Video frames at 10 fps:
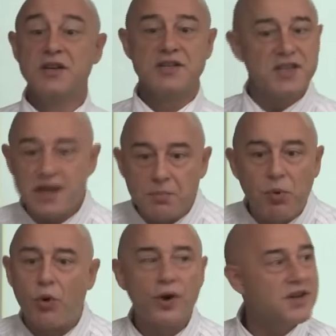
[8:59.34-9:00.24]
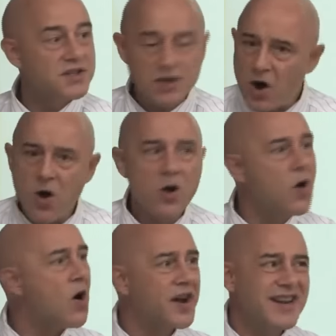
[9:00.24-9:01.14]
Singaporeans and Hong
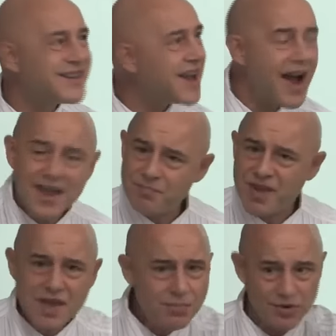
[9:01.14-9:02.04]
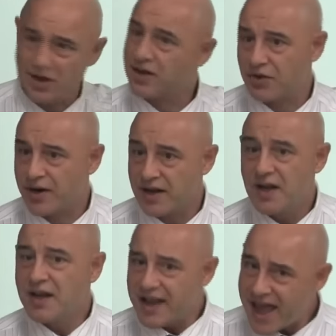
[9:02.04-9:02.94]
Kong and Thai people are crazy.
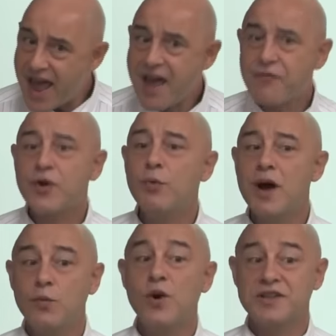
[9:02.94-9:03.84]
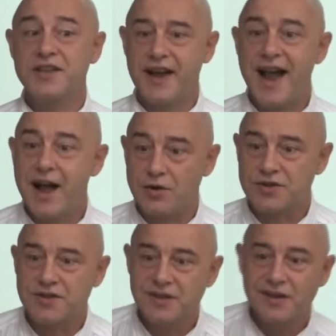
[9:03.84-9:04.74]
Everyone wants a
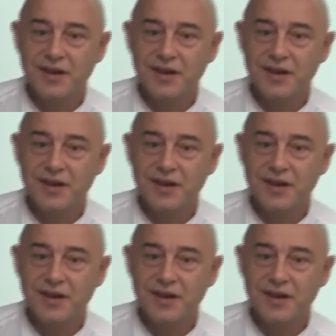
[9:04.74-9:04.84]
house.